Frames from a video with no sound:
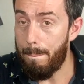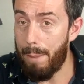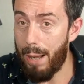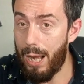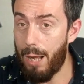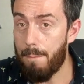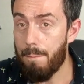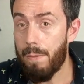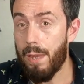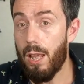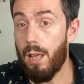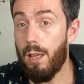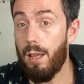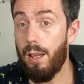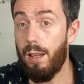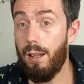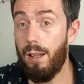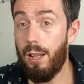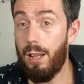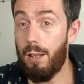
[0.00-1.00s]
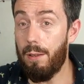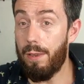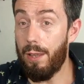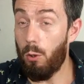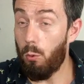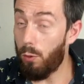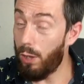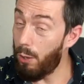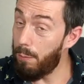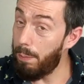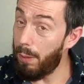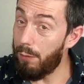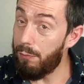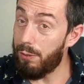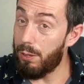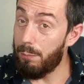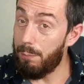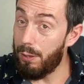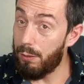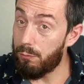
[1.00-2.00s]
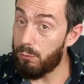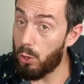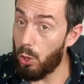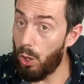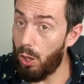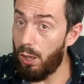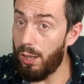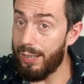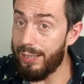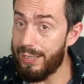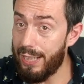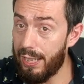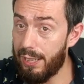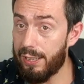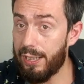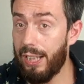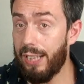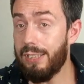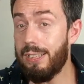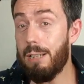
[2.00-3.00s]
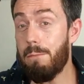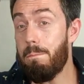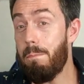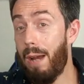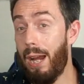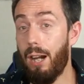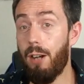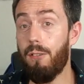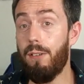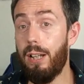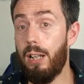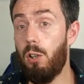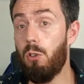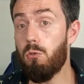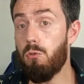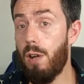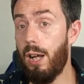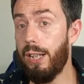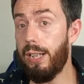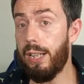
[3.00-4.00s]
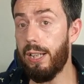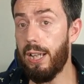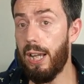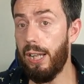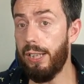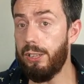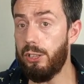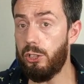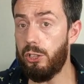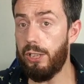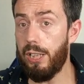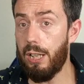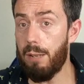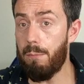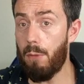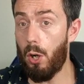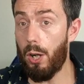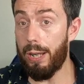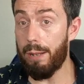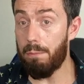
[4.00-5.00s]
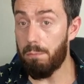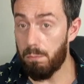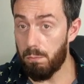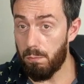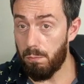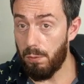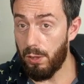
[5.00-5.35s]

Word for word: but uh, although both of them have got a dedicated parallel running HDMI